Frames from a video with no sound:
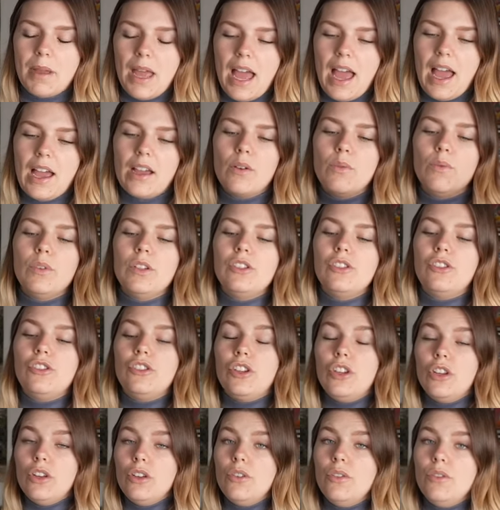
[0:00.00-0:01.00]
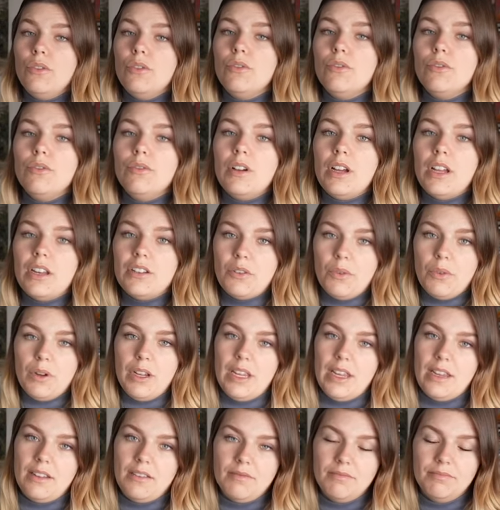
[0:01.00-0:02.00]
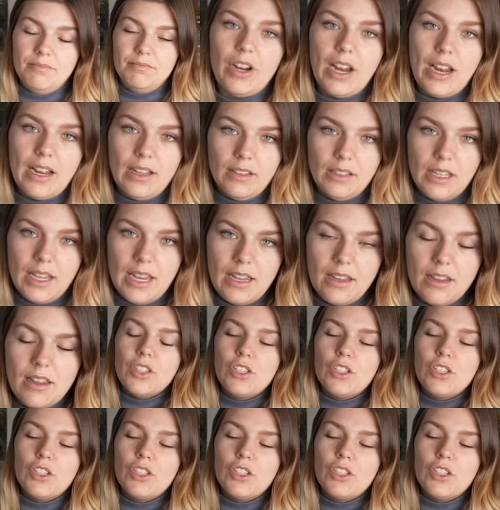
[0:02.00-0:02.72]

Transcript: back was too annoying, frankly.